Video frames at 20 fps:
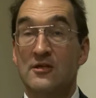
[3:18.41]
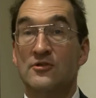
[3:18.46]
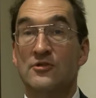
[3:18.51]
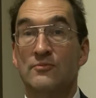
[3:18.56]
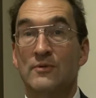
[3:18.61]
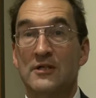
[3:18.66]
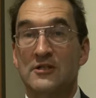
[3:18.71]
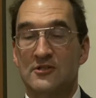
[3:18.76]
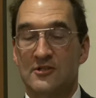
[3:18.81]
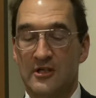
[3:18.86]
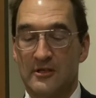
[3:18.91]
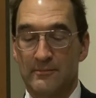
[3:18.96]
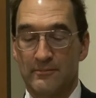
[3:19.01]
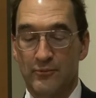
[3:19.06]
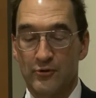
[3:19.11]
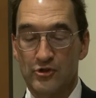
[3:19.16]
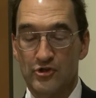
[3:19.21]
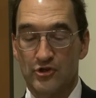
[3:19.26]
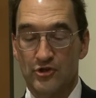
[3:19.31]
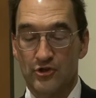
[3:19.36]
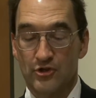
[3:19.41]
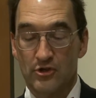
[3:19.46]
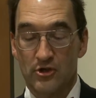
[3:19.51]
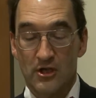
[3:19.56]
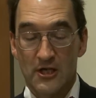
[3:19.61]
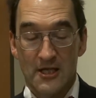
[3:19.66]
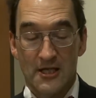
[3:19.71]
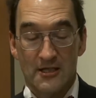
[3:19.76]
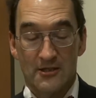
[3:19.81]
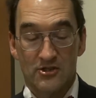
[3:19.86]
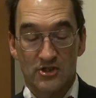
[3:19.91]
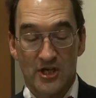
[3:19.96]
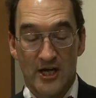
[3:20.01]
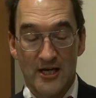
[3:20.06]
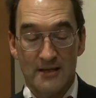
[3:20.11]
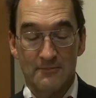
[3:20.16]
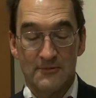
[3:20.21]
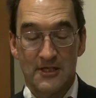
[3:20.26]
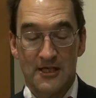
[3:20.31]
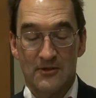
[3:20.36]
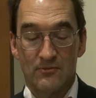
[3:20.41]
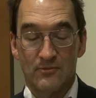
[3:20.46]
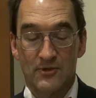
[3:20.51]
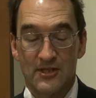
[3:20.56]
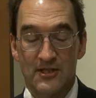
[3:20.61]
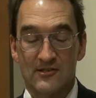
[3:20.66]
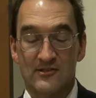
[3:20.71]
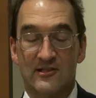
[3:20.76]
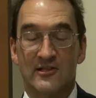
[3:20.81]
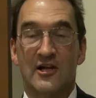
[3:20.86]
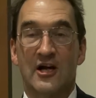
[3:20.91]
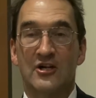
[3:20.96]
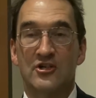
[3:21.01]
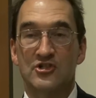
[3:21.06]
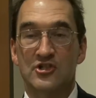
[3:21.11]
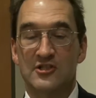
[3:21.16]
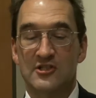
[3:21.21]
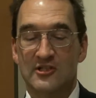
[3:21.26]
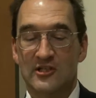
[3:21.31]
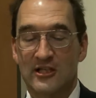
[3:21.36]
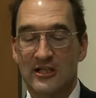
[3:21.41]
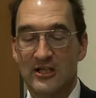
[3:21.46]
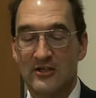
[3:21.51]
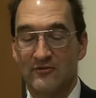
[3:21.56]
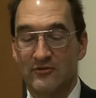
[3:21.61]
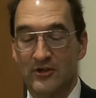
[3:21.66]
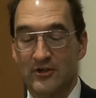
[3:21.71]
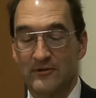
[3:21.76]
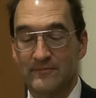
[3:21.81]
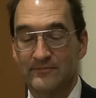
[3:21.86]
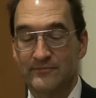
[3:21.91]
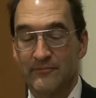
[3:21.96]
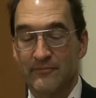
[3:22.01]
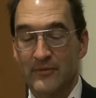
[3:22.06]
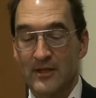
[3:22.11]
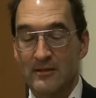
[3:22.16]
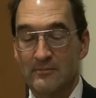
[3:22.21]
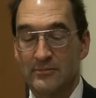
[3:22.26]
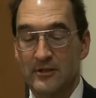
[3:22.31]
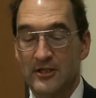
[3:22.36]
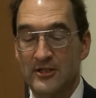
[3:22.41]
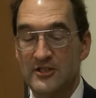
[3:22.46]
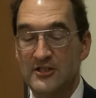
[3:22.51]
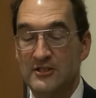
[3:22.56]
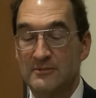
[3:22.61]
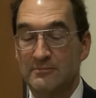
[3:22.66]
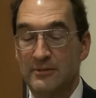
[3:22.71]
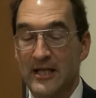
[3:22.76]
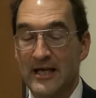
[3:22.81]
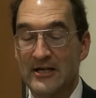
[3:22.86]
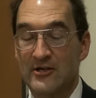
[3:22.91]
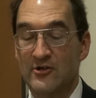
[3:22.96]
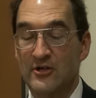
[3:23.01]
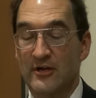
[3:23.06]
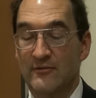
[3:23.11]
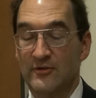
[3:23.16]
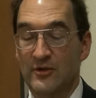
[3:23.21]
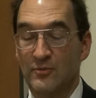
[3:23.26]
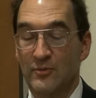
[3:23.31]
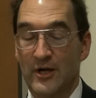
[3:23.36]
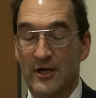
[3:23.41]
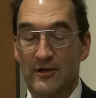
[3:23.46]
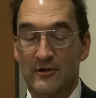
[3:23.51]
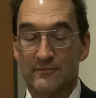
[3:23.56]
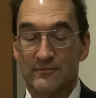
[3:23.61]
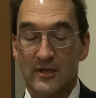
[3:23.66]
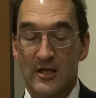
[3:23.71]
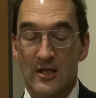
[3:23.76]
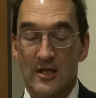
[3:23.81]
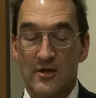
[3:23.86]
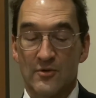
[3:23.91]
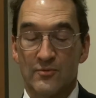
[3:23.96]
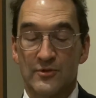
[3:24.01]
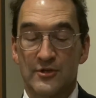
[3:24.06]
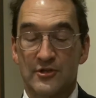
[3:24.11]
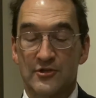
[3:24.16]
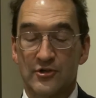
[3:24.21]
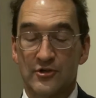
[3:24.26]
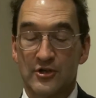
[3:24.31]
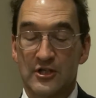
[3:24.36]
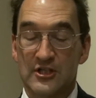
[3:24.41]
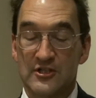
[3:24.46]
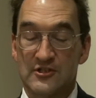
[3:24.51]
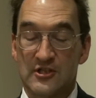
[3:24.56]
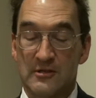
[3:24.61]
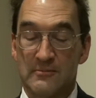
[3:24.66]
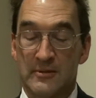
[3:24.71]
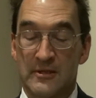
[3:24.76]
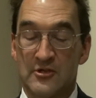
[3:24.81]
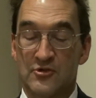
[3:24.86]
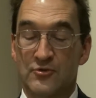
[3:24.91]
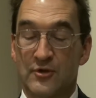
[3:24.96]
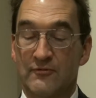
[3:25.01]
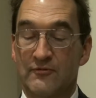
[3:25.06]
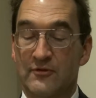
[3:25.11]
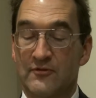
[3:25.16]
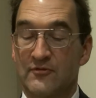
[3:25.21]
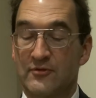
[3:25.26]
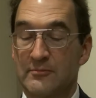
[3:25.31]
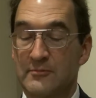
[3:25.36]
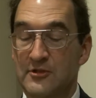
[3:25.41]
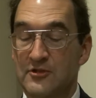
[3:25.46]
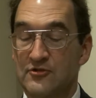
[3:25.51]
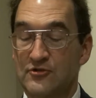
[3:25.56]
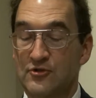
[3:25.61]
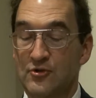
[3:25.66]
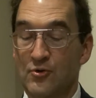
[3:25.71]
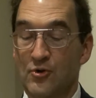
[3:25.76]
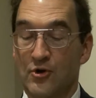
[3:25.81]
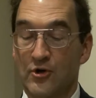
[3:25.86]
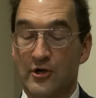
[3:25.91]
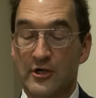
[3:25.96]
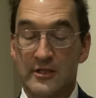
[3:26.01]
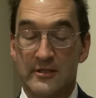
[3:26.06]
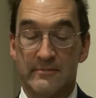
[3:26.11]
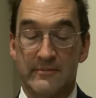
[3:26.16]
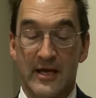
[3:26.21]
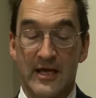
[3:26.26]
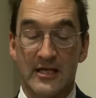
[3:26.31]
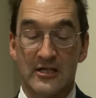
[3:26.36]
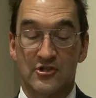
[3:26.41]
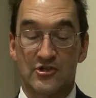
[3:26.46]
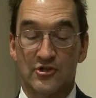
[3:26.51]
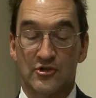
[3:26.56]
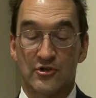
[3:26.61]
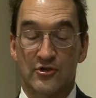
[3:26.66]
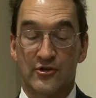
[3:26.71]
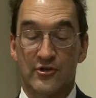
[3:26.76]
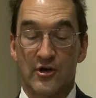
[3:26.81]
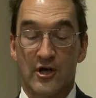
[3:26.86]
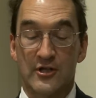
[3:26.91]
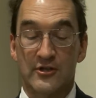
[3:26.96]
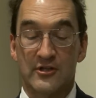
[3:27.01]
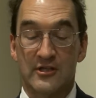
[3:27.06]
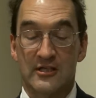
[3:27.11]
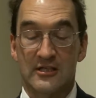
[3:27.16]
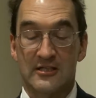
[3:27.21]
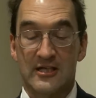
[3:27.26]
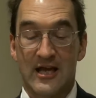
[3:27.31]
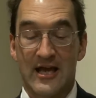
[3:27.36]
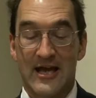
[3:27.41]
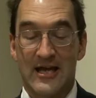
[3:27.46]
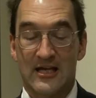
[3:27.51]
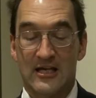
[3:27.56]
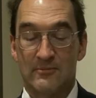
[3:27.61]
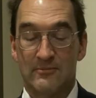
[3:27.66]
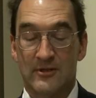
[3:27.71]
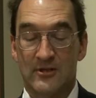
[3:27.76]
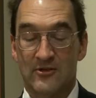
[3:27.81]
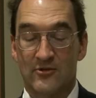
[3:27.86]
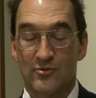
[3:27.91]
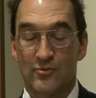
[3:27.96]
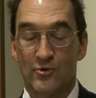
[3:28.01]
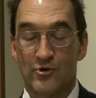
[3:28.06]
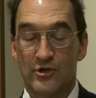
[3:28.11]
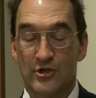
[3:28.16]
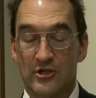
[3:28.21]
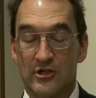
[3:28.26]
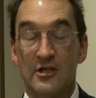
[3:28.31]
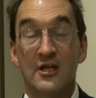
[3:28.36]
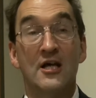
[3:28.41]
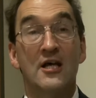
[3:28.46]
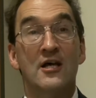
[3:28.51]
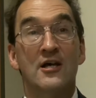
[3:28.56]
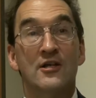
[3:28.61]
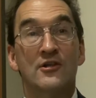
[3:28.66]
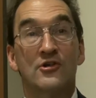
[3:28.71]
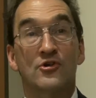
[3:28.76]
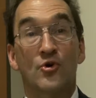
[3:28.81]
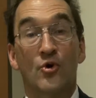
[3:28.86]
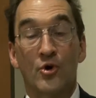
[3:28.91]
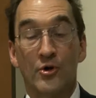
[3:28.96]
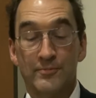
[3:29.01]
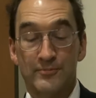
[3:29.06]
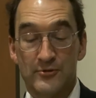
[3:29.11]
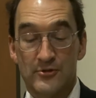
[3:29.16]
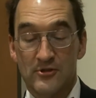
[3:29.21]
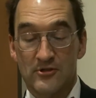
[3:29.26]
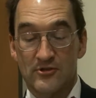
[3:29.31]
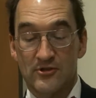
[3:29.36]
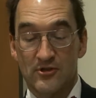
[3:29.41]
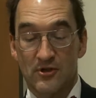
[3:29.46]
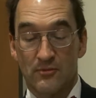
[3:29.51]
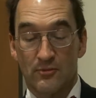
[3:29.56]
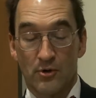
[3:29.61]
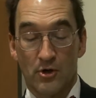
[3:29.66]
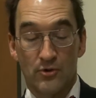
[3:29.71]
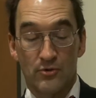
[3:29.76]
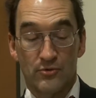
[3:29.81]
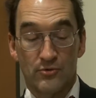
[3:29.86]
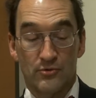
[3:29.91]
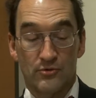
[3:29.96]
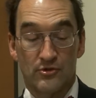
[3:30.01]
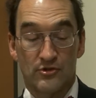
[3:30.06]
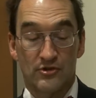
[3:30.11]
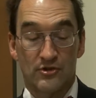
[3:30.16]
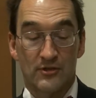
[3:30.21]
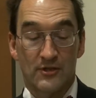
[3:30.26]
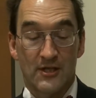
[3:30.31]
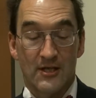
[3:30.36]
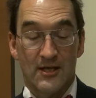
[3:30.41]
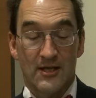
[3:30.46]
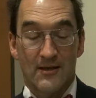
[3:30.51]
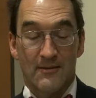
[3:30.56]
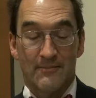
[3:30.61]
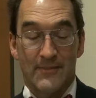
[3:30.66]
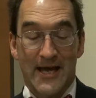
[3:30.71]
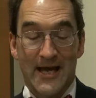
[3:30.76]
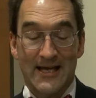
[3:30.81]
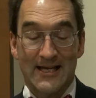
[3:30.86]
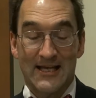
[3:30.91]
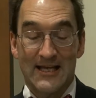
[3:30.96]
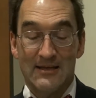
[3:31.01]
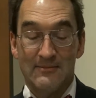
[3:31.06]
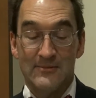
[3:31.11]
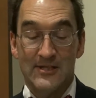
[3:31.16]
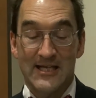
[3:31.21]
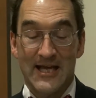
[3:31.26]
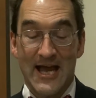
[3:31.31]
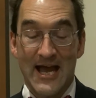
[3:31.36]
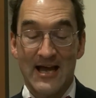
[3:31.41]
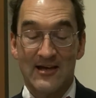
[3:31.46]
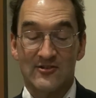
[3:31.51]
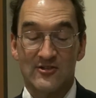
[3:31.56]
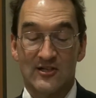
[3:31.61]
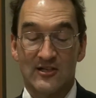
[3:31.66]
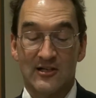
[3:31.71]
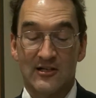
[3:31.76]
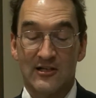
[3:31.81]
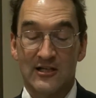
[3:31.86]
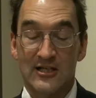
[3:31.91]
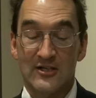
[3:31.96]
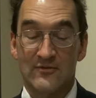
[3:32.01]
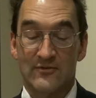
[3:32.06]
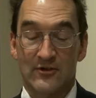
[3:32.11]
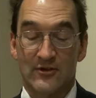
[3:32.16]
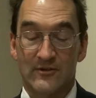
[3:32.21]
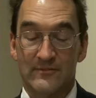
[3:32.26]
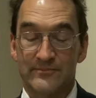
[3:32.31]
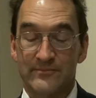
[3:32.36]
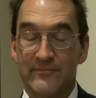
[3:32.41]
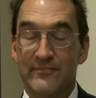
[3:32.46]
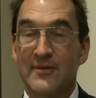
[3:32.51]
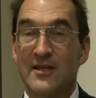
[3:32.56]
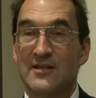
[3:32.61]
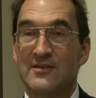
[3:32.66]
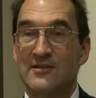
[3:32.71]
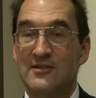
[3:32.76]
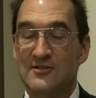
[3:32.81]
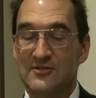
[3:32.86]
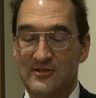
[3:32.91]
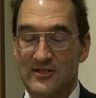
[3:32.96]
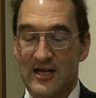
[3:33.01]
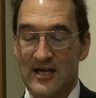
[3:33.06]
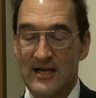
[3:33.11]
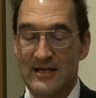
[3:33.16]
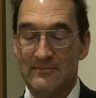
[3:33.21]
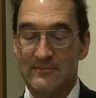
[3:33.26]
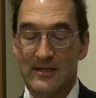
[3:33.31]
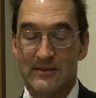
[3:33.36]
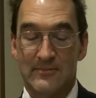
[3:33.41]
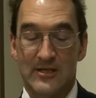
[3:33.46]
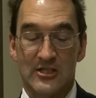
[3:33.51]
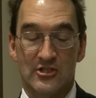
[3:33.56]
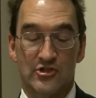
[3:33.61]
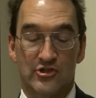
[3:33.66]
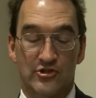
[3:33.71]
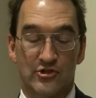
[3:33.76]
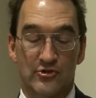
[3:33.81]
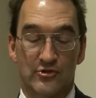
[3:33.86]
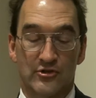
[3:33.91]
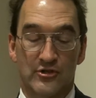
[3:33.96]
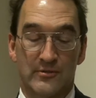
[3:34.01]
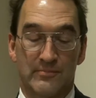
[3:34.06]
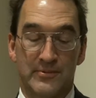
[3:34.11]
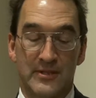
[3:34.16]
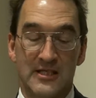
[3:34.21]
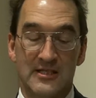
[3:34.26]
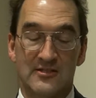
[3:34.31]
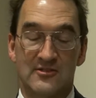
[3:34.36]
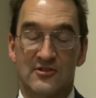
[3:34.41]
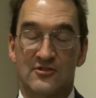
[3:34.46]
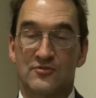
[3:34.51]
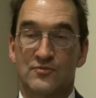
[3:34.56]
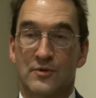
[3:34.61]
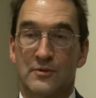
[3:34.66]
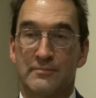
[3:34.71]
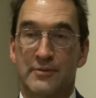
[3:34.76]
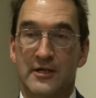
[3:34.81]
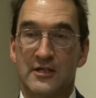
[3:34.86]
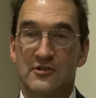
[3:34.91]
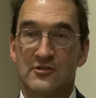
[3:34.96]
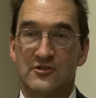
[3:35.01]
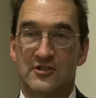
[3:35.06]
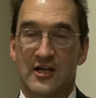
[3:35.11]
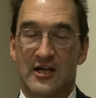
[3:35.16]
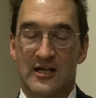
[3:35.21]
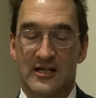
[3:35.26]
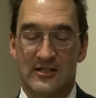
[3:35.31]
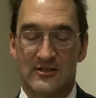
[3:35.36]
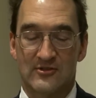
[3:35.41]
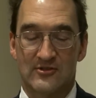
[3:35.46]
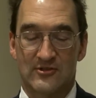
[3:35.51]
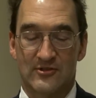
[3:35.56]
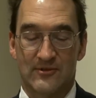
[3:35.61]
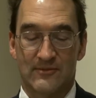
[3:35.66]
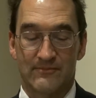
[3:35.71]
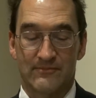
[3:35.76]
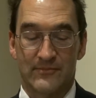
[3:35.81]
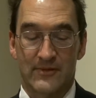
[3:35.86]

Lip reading: The resident butcher chimed in with his largest cleaver. Blood splattered everywhere. When the turkeys had been driven from the store and the manager thought the attack had been thwarted, the corpses arose. Back came the axe and cleaver. This time they made sure the pieces were bite-sized.